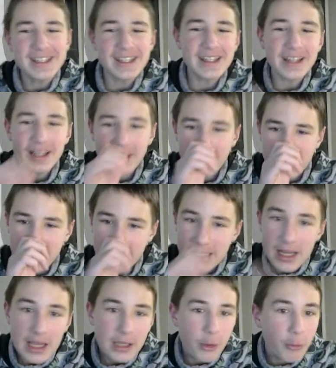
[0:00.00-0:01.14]
D, knight F6.
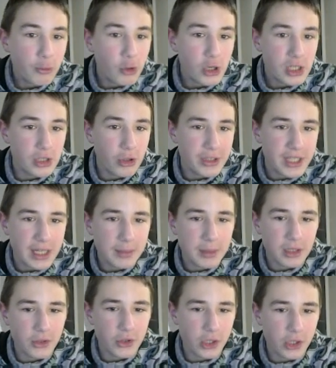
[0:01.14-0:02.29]
Of course, don't take
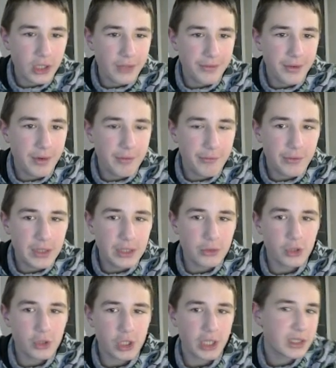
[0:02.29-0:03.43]
because you're giving away free 2
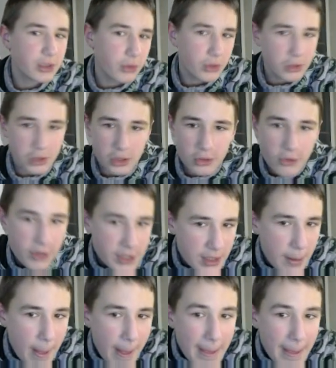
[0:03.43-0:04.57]
checks, you're just lost.
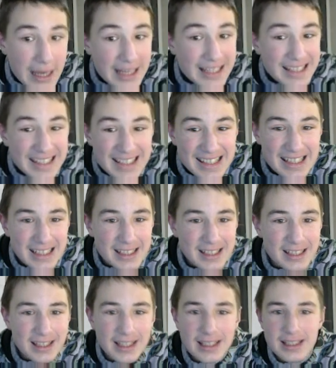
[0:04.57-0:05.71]

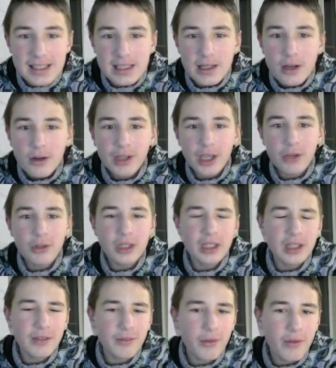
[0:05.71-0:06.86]
E6 this, okay, you can
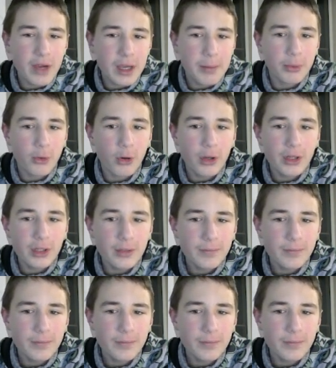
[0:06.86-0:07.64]
give away a pawn.